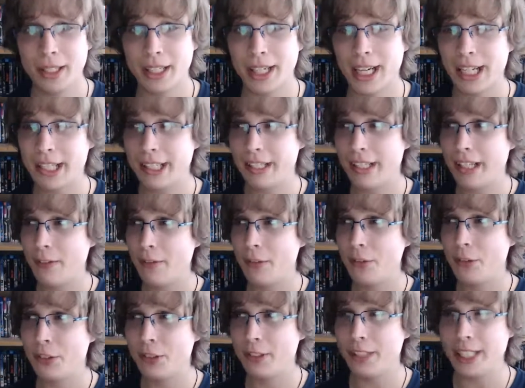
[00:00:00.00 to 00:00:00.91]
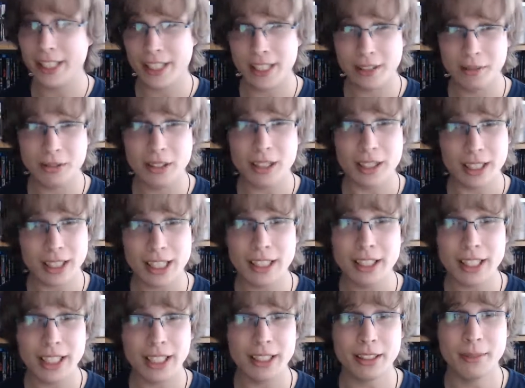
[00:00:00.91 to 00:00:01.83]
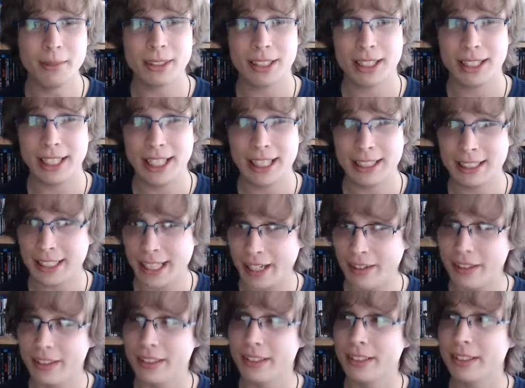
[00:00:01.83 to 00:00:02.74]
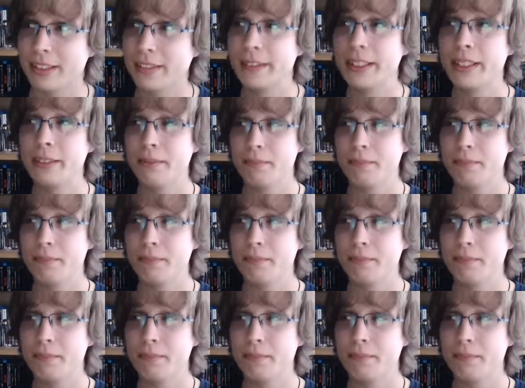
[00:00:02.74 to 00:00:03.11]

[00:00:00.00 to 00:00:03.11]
And they kind of work. I like them as characters.